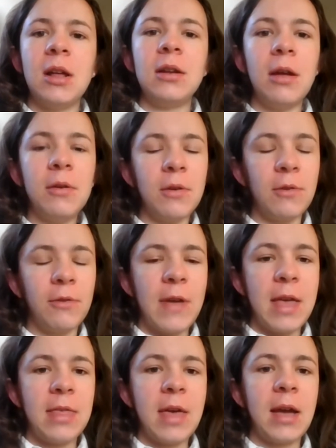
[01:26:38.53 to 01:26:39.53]
local
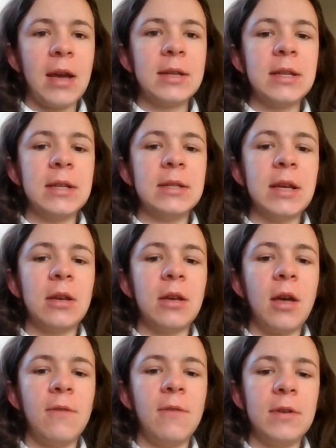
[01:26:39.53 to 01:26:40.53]
faith actors, and
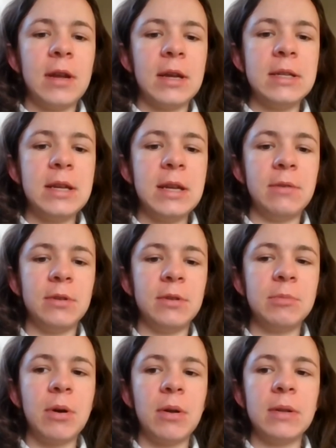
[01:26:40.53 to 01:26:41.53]
COVID-19
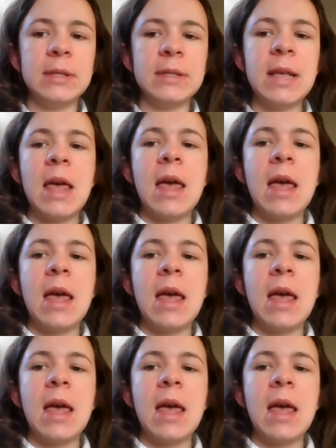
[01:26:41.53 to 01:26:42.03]
response,